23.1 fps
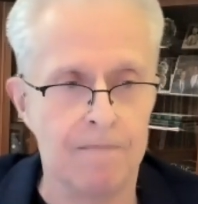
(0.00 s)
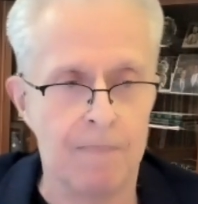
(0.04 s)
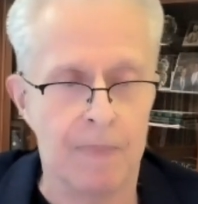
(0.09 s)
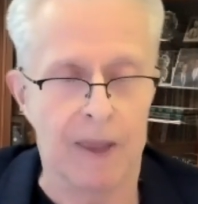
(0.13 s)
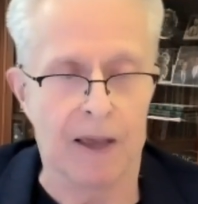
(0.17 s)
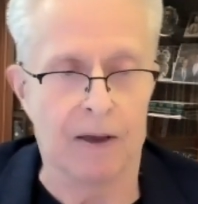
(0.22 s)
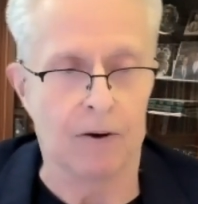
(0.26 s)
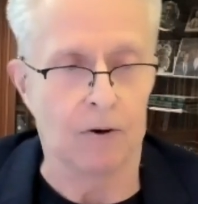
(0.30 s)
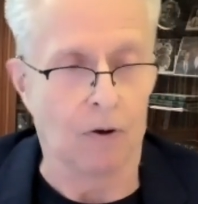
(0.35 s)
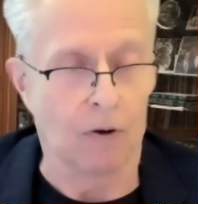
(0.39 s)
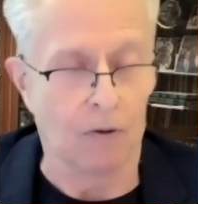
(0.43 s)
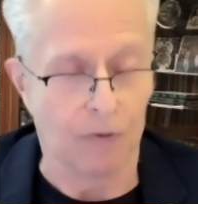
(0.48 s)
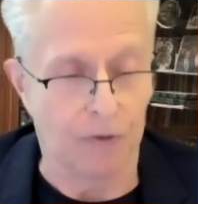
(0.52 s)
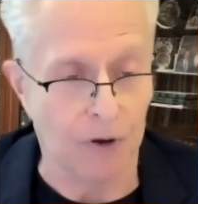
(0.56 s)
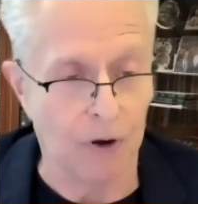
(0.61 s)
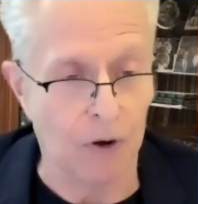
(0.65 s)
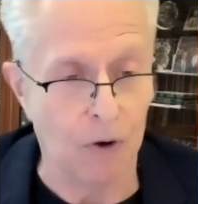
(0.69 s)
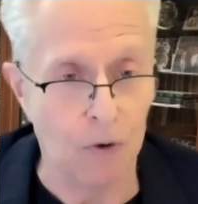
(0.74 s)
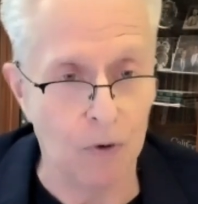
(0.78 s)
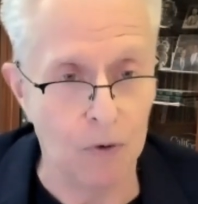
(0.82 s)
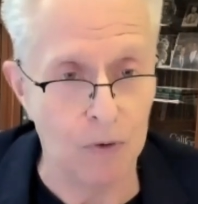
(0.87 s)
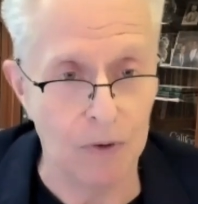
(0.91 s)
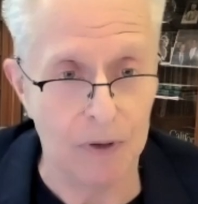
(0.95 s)
And
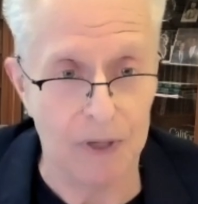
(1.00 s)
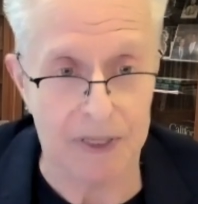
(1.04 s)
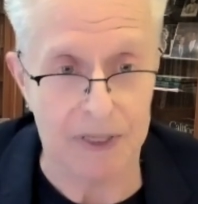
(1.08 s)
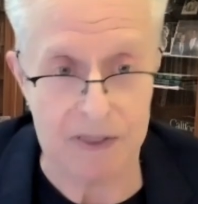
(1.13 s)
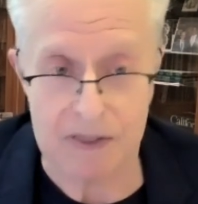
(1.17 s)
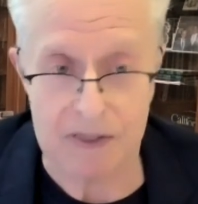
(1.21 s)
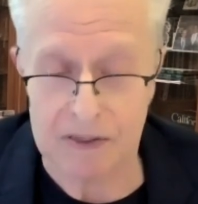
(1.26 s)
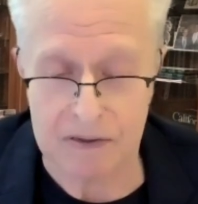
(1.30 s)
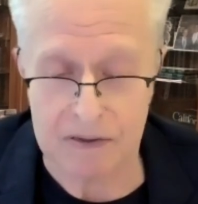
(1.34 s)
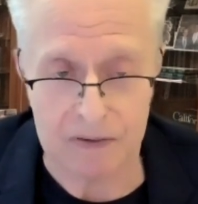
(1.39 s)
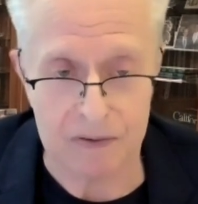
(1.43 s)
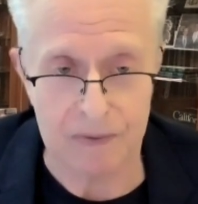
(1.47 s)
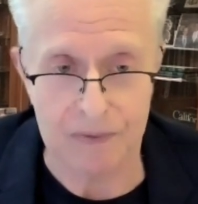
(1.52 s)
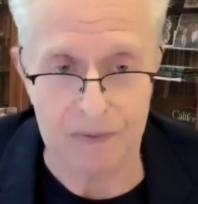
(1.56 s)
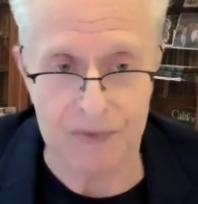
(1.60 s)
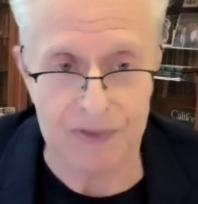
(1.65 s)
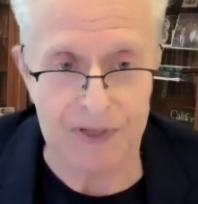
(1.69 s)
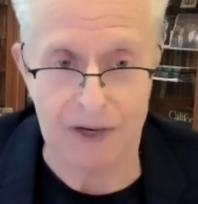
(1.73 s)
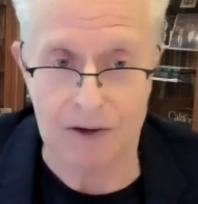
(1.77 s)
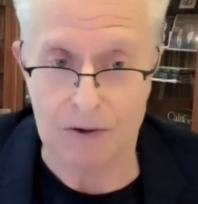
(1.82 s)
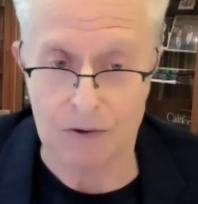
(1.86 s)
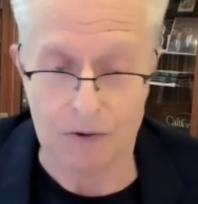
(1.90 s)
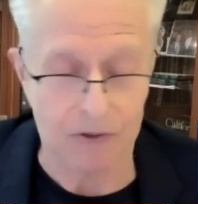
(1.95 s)
although, as
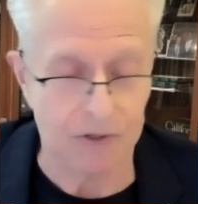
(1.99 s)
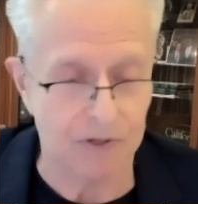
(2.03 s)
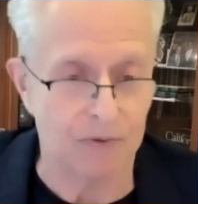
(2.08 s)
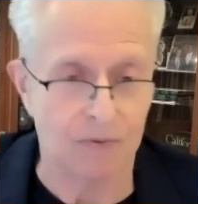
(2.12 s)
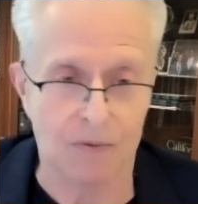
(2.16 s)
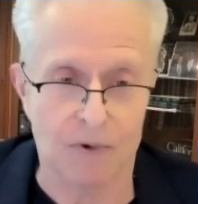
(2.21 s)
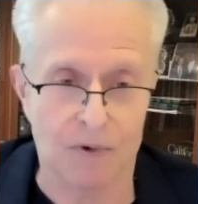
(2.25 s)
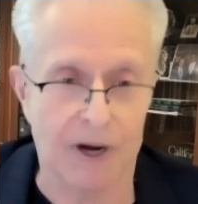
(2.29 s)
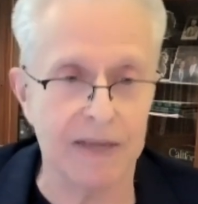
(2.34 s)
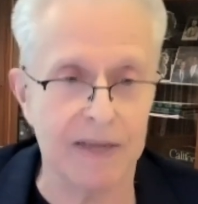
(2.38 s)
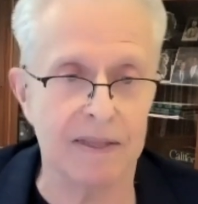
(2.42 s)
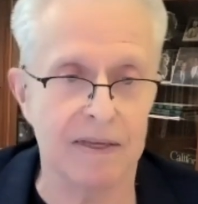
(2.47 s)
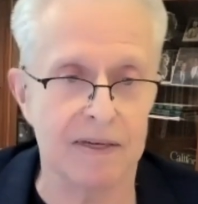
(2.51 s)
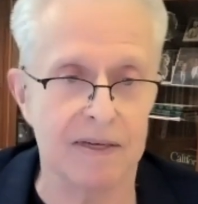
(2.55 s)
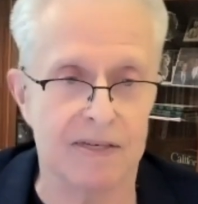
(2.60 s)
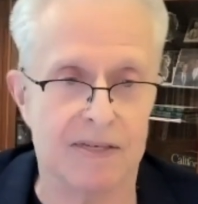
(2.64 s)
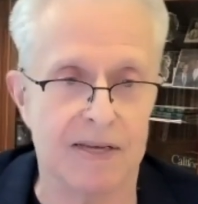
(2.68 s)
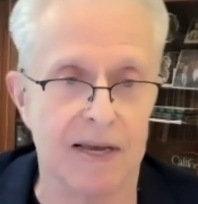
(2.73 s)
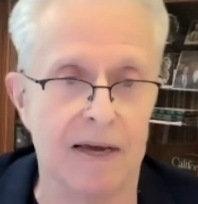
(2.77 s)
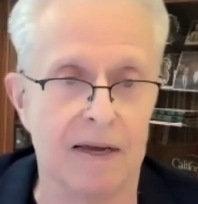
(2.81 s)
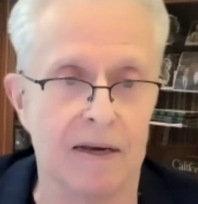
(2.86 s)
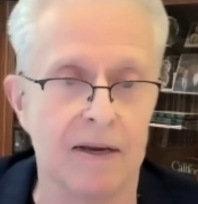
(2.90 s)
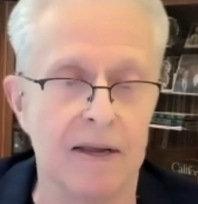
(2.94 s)
Ted Olson rightly
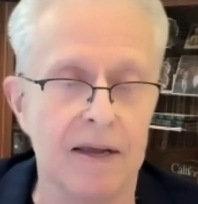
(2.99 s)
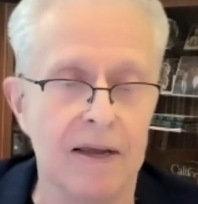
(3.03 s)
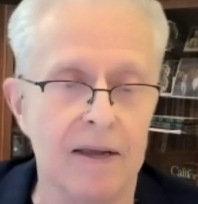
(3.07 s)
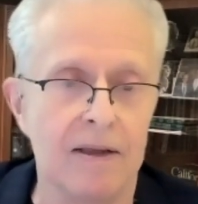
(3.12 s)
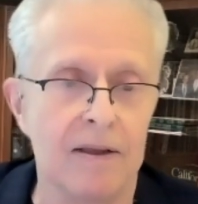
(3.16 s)
said,